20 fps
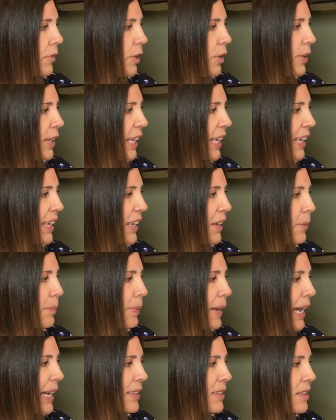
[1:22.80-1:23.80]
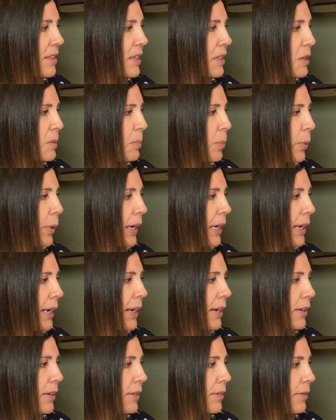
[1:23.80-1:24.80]
You can't get past this point
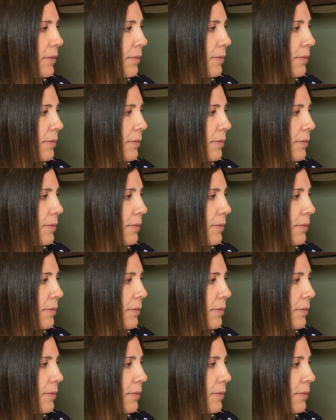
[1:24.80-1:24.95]
here.